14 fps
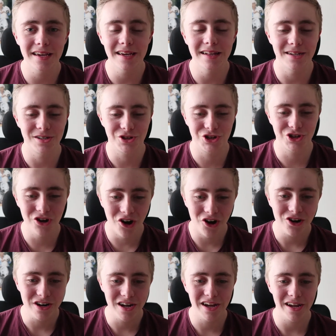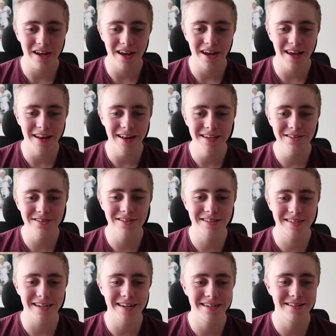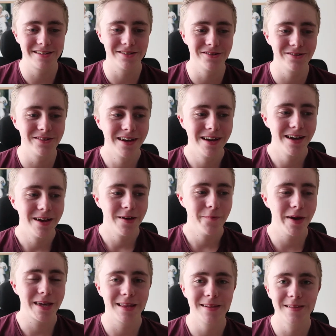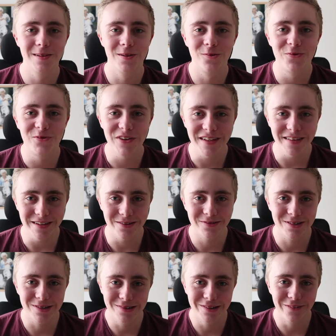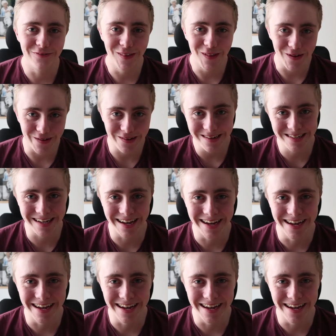in a shock, and he decided to make a little video to the vlogs.